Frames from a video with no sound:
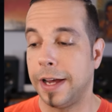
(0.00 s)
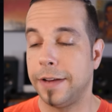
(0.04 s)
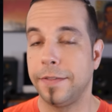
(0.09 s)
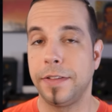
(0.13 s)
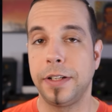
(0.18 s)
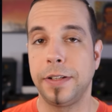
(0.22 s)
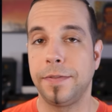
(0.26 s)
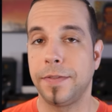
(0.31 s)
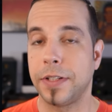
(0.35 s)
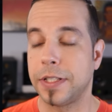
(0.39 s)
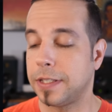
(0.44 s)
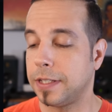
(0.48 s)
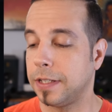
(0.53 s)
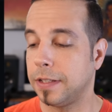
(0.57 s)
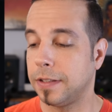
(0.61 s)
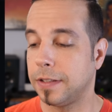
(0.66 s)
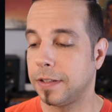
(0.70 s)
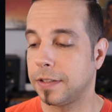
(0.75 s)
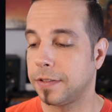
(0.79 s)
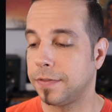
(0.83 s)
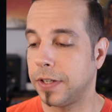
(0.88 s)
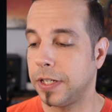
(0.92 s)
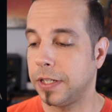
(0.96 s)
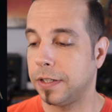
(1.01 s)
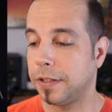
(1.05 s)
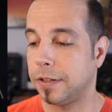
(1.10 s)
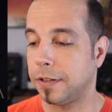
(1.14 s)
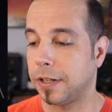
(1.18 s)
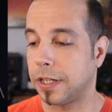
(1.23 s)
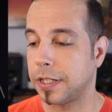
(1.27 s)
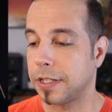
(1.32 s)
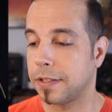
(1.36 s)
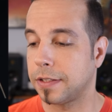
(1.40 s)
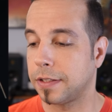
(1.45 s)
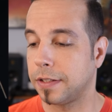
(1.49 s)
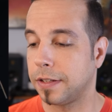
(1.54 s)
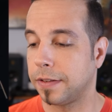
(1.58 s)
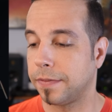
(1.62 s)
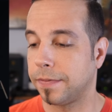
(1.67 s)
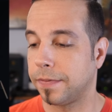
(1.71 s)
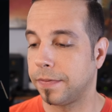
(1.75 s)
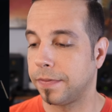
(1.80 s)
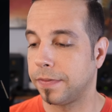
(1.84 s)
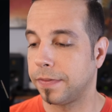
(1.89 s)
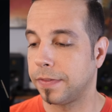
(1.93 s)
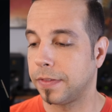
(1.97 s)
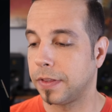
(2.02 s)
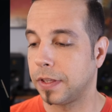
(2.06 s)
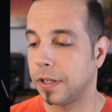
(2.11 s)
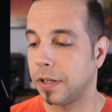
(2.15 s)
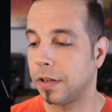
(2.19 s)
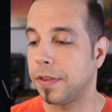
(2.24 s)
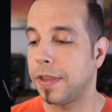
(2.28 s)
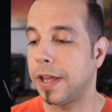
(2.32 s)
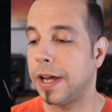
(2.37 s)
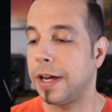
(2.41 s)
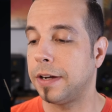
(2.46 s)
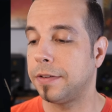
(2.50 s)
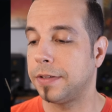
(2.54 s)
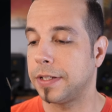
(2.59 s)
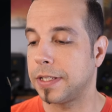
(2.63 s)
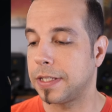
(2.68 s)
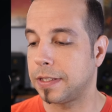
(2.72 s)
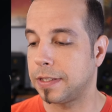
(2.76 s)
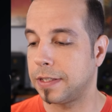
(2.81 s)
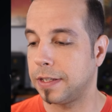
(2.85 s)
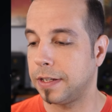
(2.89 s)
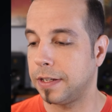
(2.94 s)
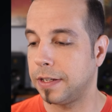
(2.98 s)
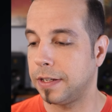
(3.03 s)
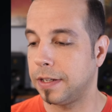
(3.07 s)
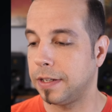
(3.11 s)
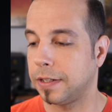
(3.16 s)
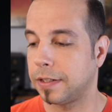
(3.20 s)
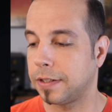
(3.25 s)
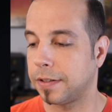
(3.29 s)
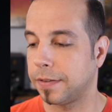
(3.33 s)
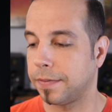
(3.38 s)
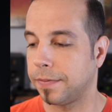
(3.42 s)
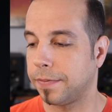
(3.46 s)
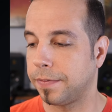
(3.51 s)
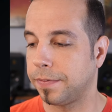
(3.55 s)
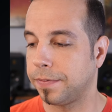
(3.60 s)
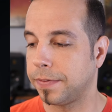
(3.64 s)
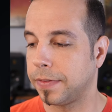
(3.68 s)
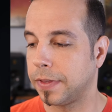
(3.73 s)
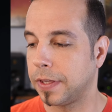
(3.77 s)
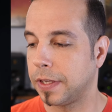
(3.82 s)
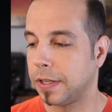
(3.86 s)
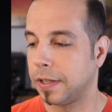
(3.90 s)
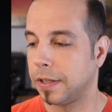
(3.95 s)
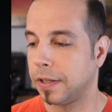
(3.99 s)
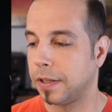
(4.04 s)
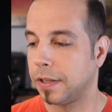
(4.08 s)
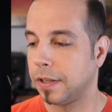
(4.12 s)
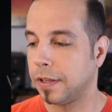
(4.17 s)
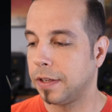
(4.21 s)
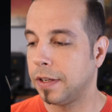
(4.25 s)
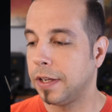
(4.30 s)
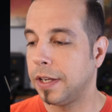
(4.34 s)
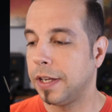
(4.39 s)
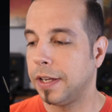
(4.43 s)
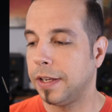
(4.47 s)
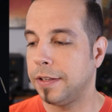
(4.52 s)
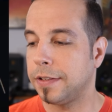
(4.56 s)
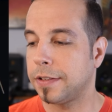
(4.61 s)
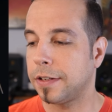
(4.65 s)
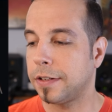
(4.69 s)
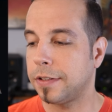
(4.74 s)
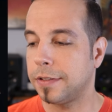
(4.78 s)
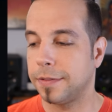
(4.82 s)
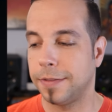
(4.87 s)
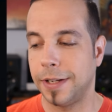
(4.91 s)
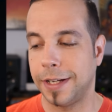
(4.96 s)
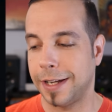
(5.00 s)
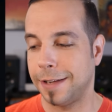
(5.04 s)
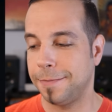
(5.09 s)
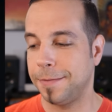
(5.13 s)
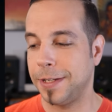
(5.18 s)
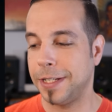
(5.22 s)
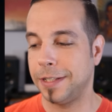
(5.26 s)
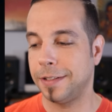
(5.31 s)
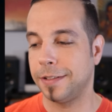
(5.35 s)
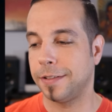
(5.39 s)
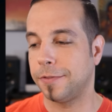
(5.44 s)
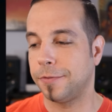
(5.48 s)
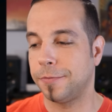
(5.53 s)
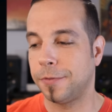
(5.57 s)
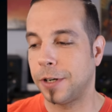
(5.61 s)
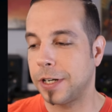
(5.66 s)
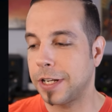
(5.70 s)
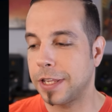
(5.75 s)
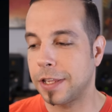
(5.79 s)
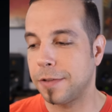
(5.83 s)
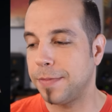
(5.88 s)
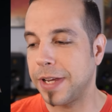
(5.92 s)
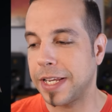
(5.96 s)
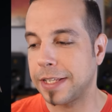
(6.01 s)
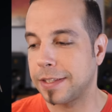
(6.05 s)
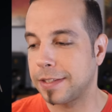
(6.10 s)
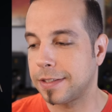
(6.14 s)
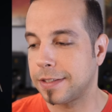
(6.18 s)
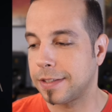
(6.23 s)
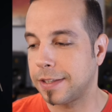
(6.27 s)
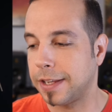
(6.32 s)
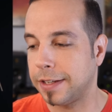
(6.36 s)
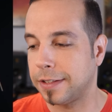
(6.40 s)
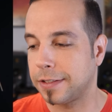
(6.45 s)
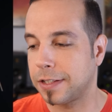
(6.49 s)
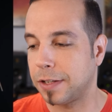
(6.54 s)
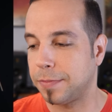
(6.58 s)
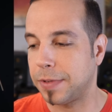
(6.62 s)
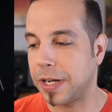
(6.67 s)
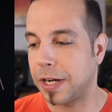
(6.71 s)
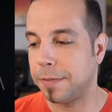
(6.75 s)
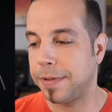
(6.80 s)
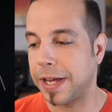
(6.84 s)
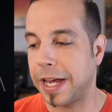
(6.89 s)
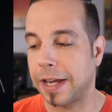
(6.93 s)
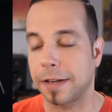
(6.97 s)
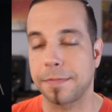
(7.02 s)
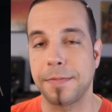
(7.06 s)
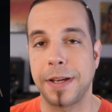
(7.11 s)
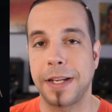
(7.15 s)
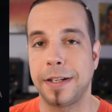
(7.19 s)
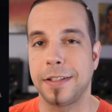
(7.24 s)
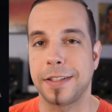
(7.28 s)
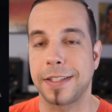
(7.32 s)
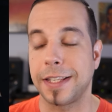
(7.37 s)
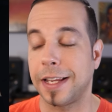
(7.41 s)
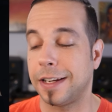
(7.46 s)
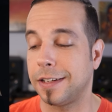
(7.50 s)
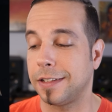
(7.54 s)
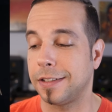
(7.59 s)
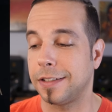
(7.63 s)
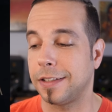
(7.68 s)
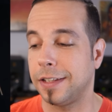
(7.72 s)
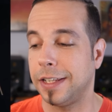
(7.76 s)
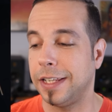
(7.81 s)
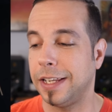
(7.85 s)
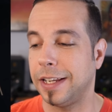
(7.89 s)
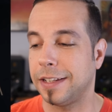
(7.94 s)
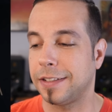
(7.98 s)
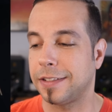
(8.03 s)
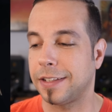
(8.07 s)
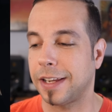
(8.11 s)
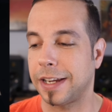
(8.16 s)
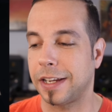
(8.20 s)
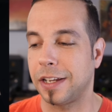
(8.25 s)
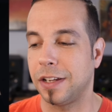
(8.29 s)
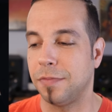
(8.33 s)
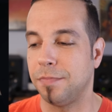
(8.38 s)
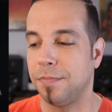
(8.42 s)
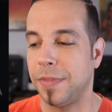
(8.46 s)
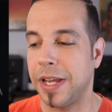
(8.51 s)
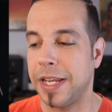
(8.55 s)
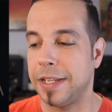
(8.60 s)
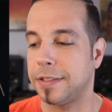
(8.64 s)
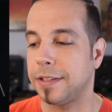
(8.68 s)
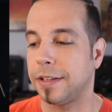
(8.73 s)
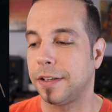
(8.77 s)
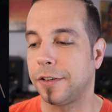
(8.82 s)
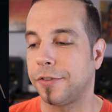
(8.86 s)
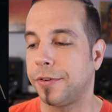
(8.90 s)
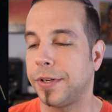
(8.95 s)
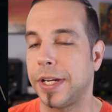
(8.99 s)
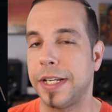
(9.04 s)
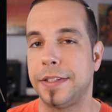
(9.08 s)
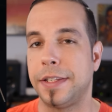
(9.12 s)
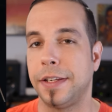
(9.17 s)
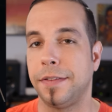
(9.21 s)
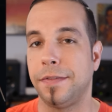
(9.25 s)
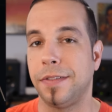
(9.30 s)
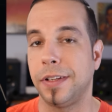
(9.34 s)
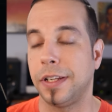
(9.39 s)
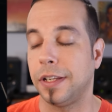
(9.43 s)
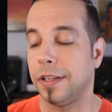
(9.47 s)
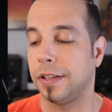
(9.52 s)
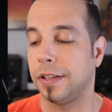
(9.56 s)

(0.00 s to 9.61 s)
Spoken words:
I haven't even seen this video, honestly. That was sick. He's all, I mean, one of the best things about Pac-Man is that he has, like, amazing creativity.